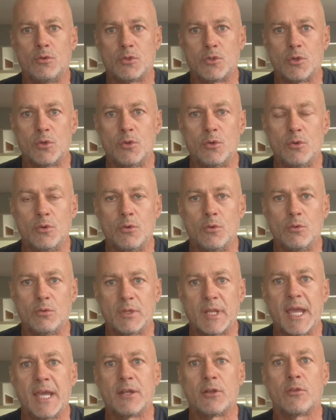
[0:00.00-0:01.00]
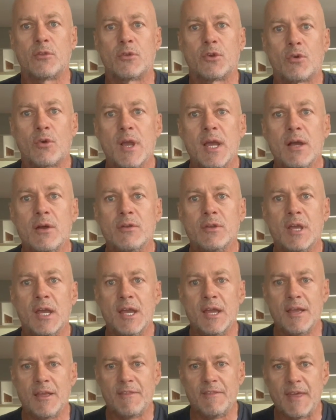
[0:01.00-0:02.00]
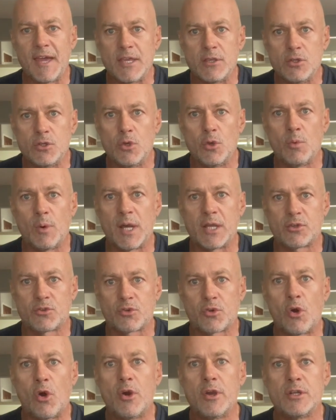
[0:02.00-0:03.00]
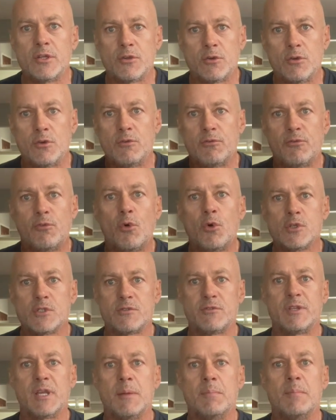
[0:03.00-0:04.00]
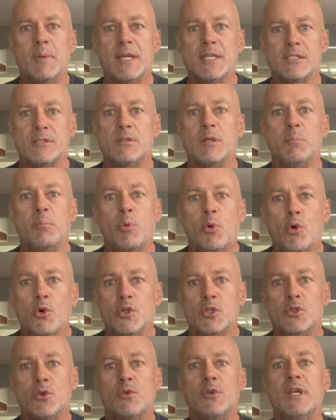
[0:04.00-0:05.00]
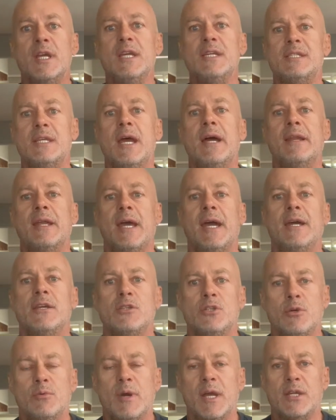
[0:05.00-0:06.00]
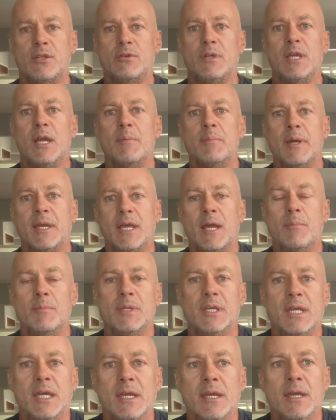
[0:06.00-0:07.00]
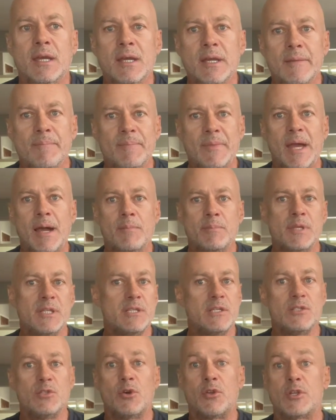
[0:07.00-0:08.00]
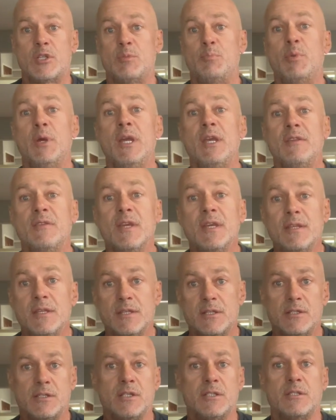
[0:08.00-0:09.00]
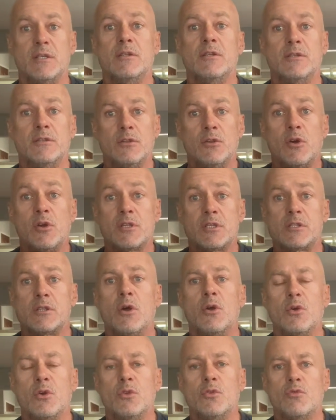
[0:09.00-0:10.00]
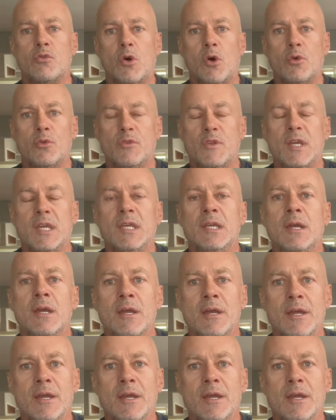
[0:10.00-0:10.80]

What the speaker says: do land on the ground, that you are trying to forcefully and mentally push your knees out as you actually come back up in the air. This is not a speed thing. This is just a nice slow control thing.